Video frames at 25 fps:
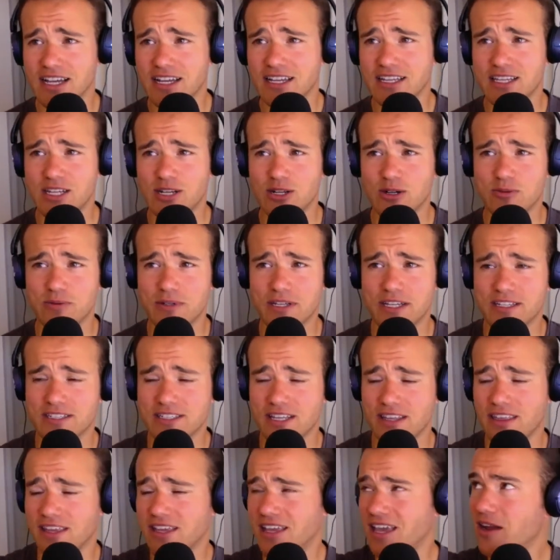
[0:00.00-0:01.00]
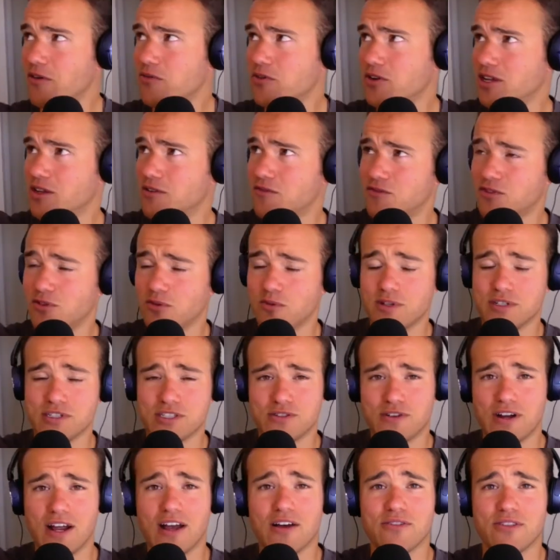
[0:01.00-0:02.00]
because I think every
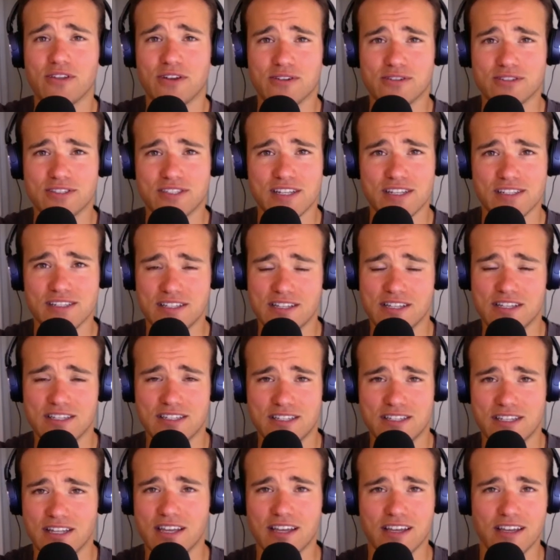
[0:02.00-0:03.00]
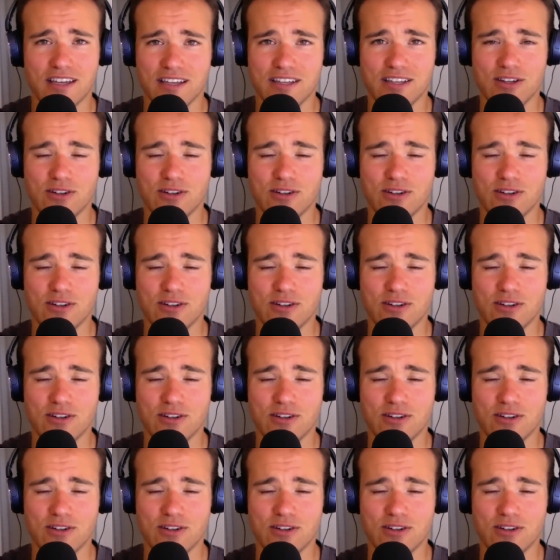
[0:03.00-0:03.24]
influencer out there says this thing.